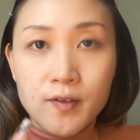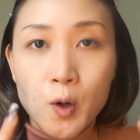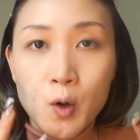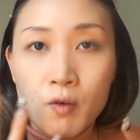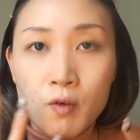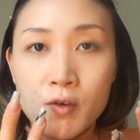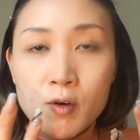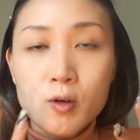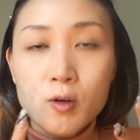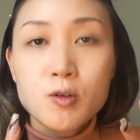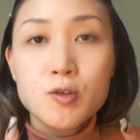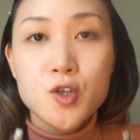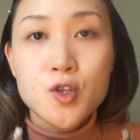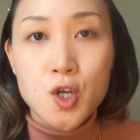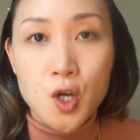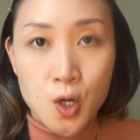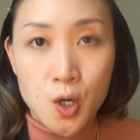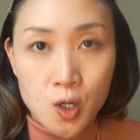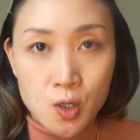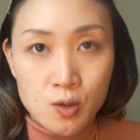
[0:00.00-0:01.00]
overall
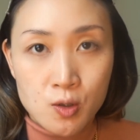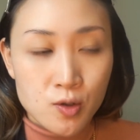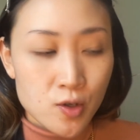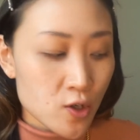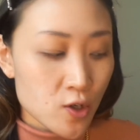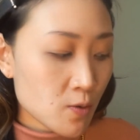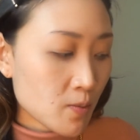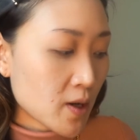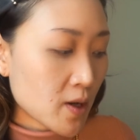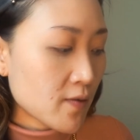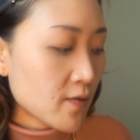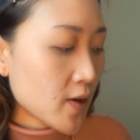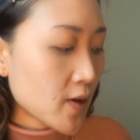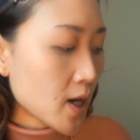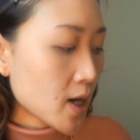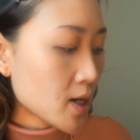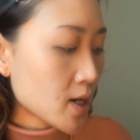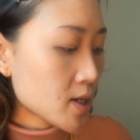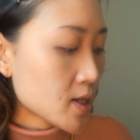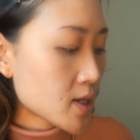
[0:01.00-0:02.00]
tone to my
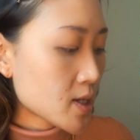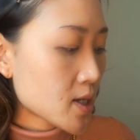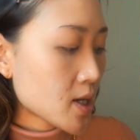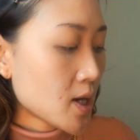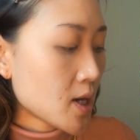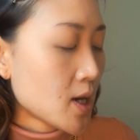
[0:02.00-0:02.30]
face,